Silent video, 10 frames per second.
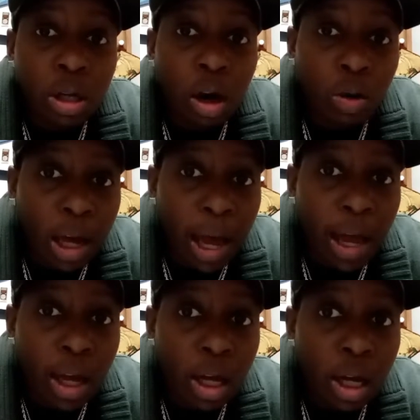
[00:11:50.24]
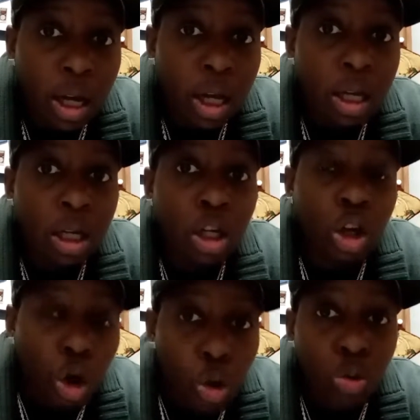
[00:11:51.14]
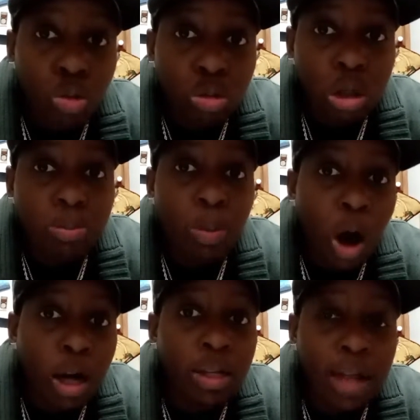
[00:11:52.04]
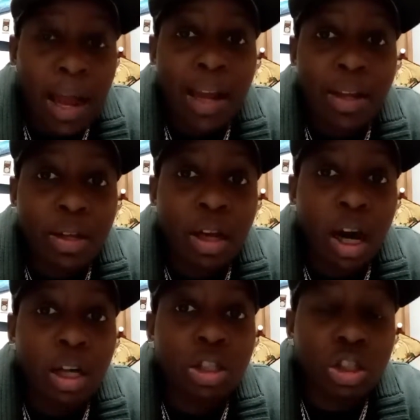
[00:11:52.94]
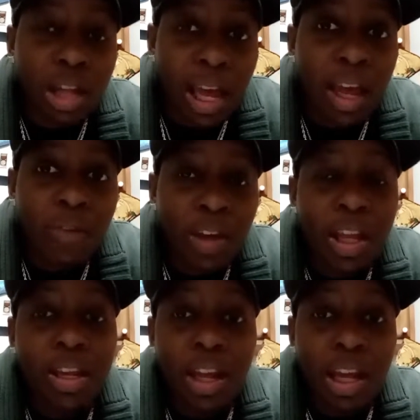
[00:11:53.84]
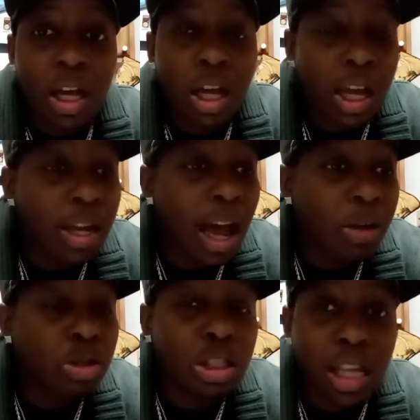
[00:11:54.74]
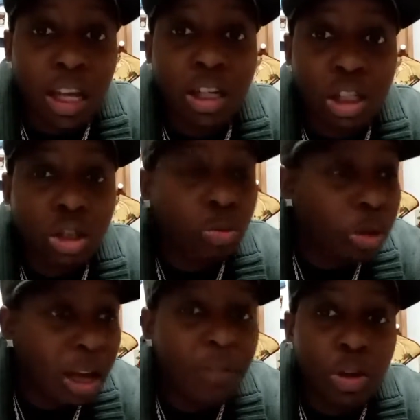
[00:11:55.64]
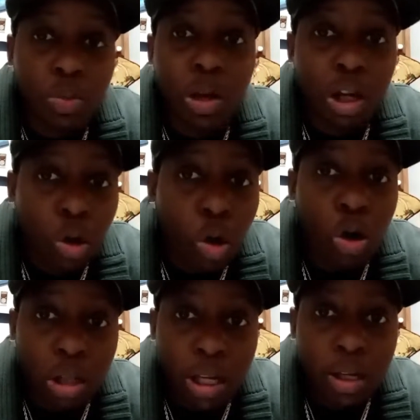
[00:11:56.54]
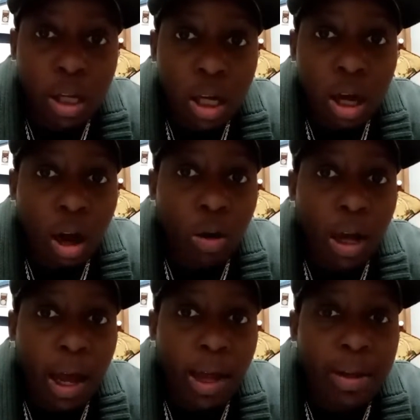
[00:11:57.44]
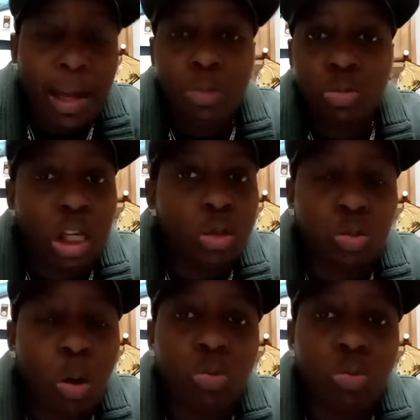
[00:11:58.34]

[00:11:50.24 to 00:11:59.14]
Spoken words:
okay, coons, modern day slave in-house niggas or whatever you want to call it, okay, that just